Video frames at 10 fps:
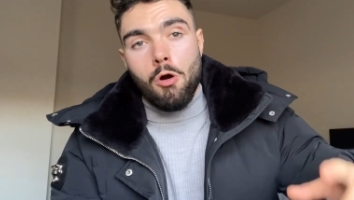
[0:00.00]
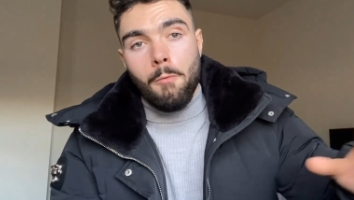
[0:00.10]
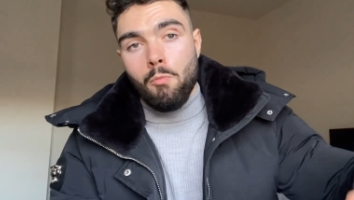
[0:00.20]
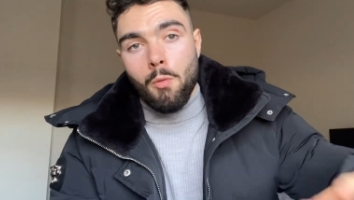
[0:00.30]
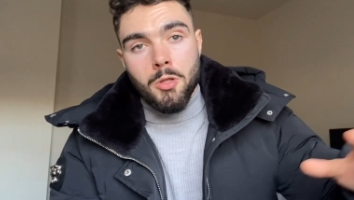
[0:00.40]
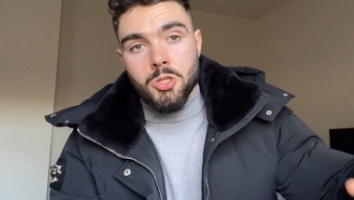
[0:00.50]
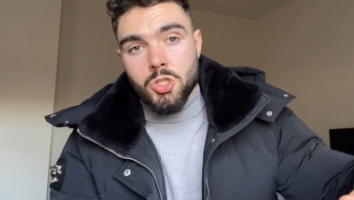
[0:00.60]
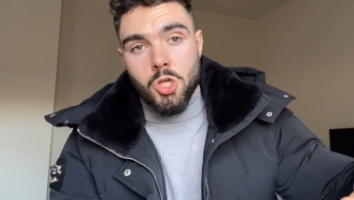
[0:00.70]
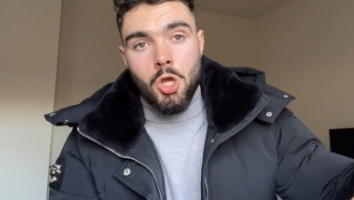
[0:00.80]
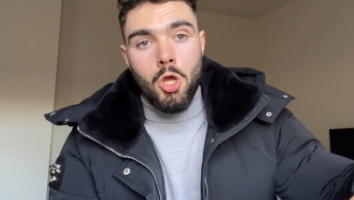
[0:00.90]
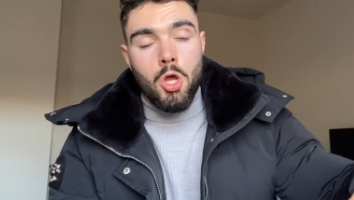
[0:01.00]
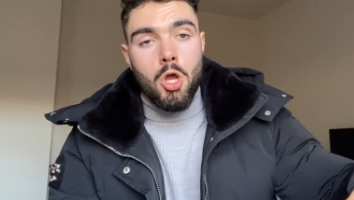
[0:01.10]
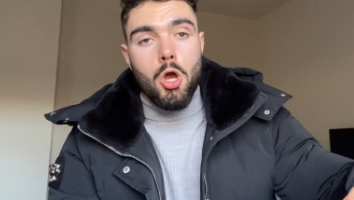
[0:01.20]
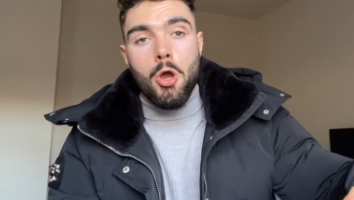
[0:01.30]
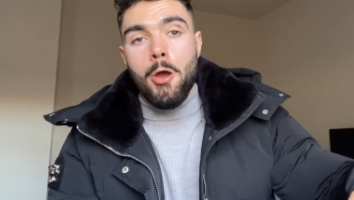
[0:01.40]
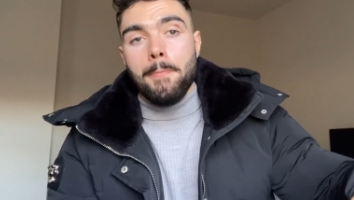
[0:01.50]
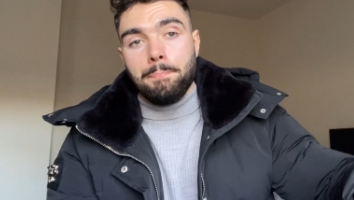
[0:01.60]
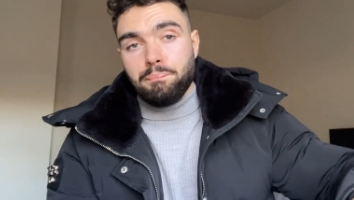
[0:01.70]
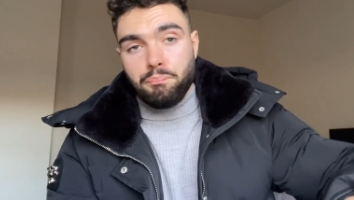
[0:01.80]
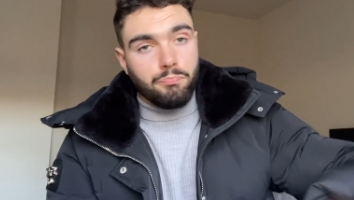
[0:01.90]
a woman's um,